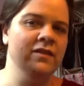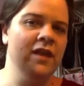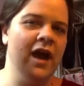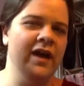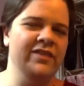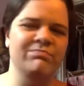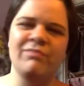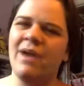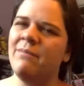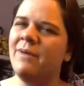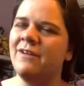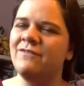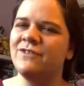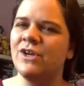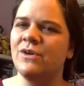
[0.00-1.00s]
I
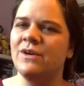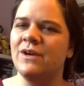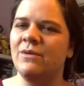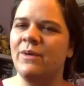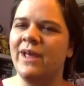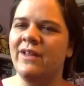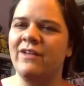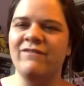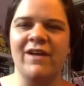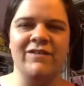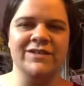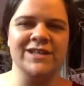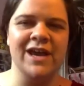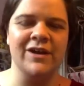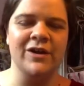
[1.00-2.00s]
might have shown in a weekly
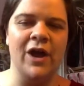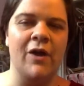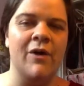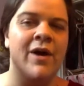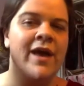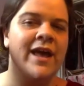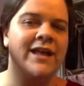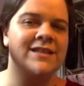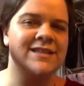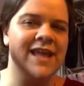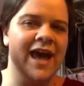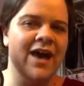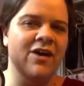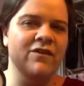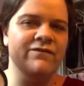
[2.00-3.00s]
favorites. I don't know. It's the
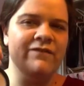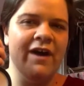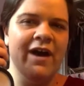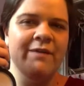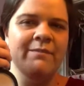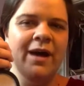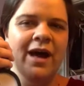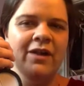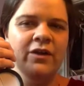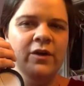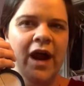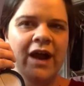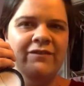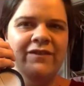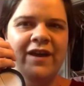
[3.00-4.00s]
e.l.f.
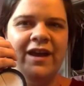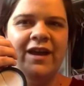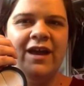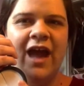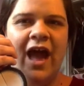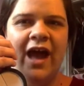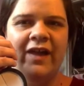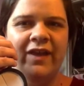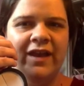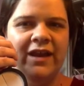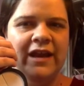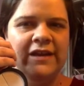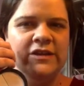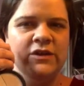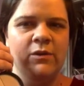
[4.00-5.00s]
Holographic
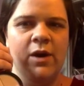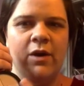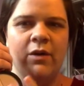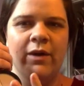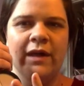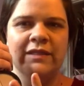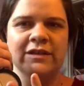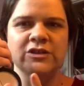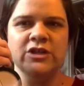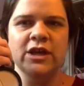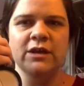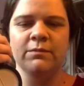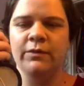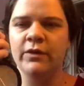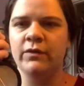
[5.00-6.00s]
Highlighting Duo in the
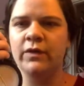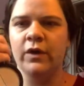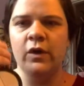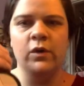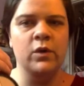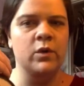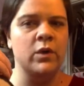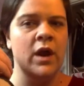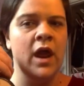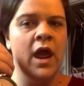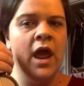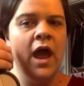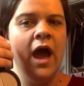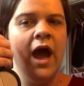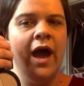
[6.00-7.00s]
shade Blue Lagoon.
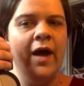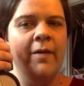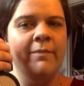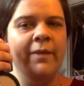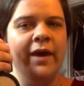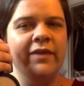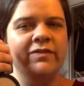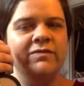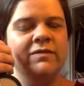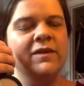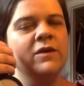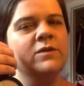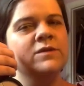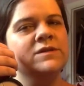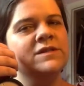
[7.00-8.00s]
I
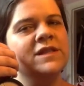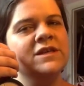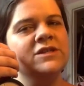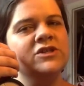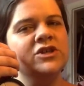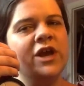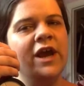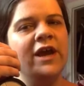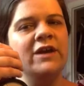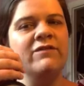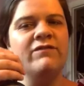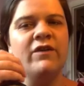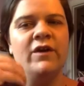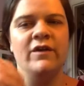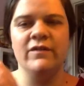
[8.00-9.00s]
use this shade
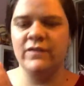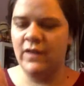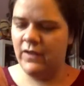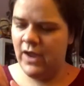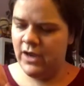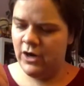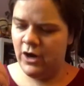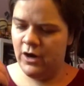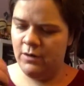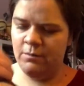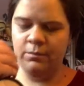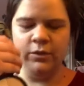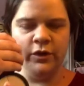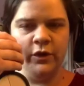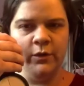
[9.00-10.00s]
for the lighter
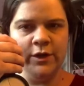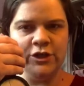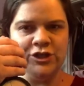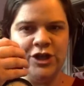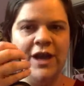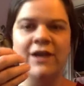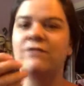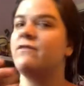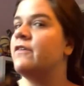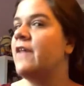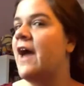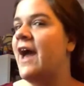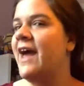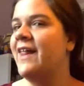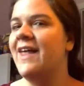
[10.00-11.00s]
bluish shade for the
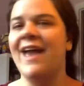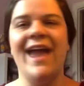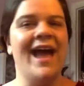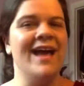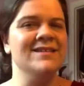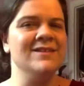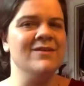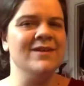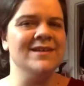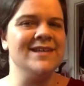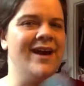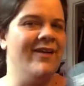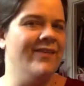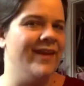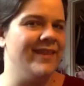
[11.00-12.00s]
highlight. As you can
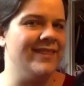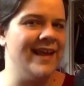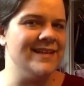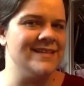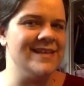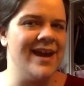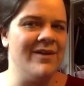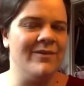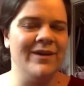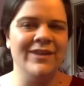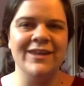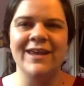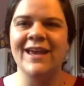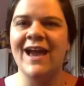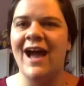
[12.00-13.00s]
tell, like, that's not
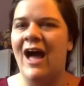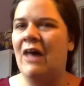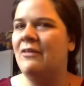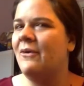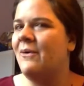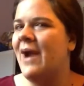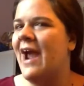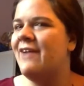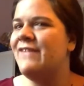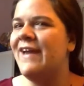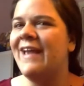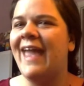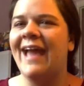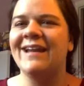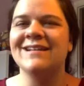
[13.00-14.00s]
really
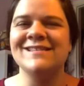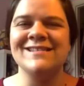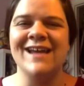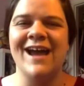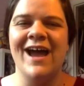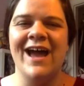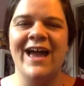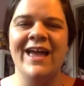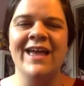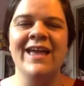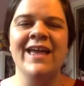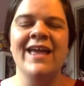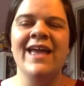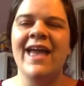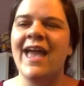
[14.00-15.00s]
holographic, and it's not
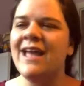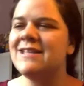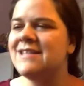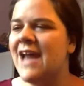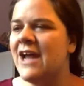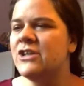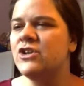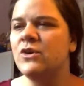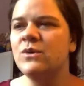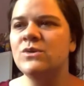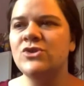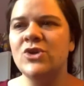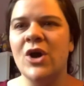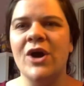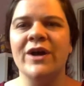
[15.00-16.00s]
too
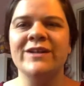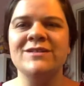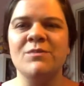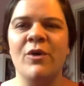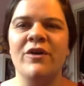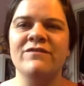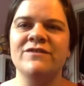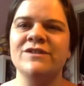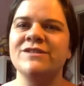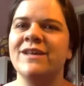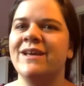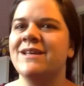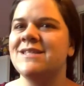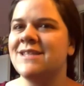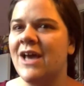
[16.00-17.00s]
strong. It's more of just
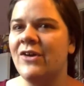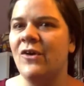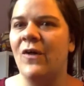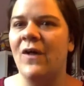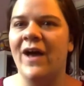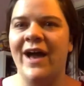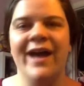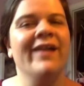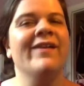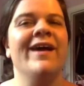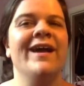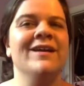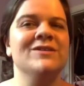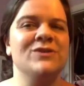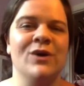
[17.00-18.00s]
like a subtle
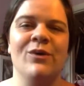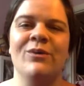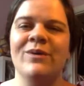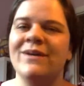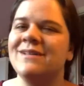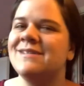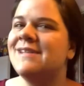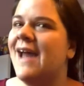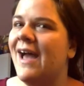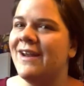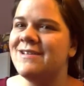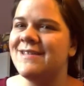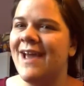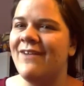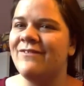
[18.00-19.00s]
highlight. So it's not
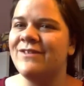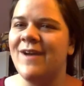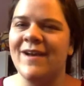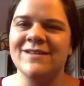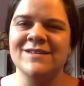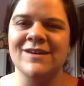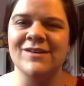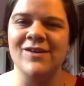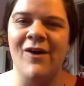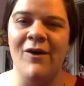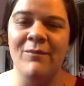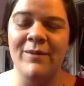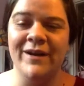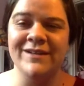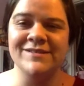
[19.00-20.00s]
as advertised at
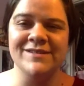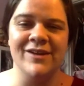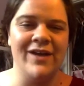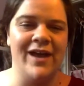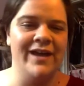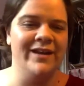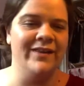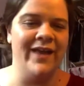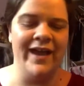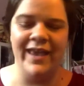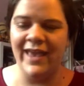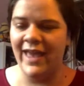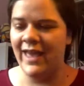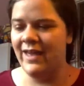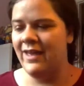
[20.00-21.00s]
all, but I still kind of
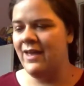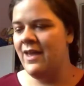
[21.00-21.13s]
like it.